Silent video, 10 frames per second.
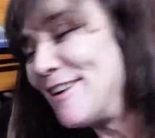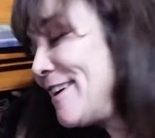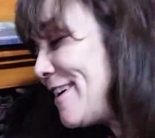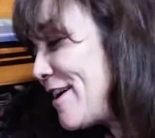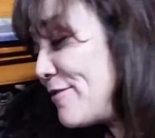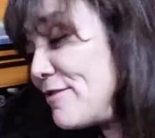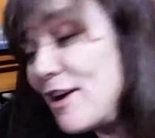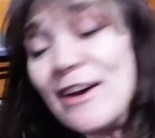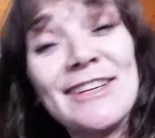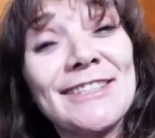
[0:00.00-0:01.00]
in
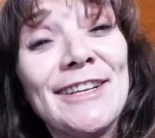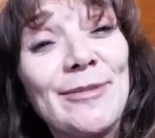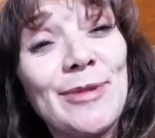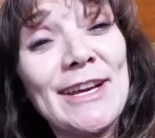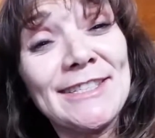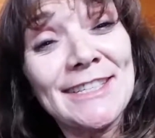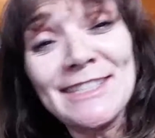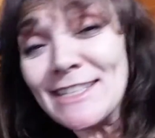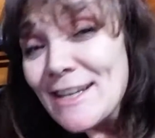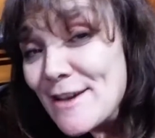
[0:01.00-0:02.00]
various little
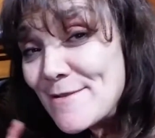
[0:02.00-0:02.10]
places.